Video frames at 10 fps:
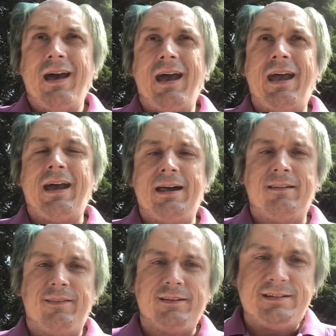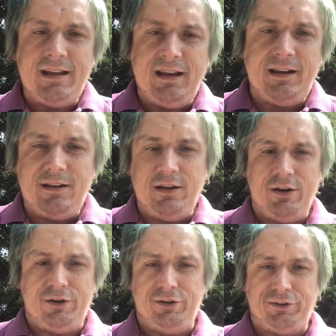And the teen
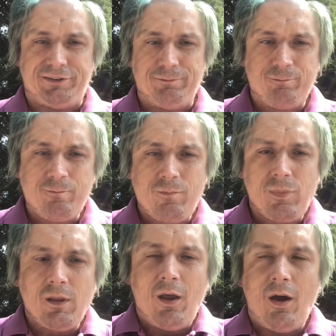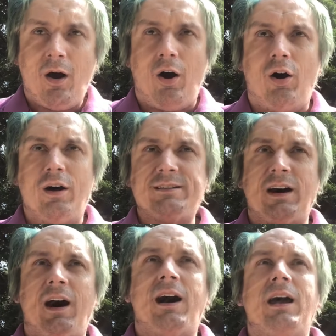years are a
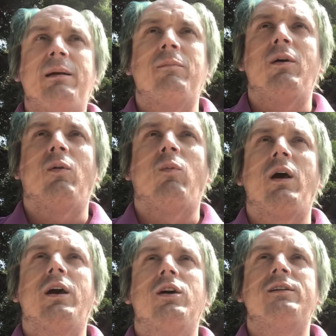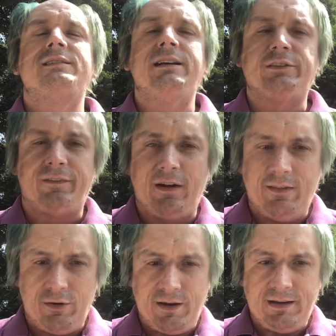time where teens are
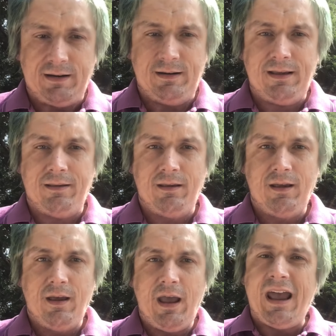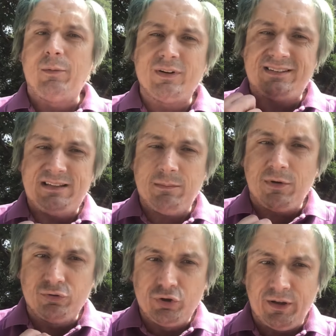finding their identity and where
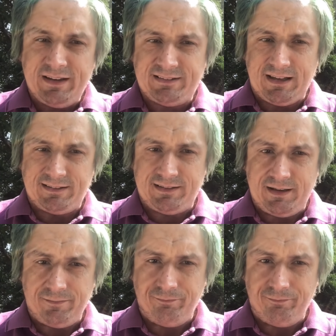stigma really sets in.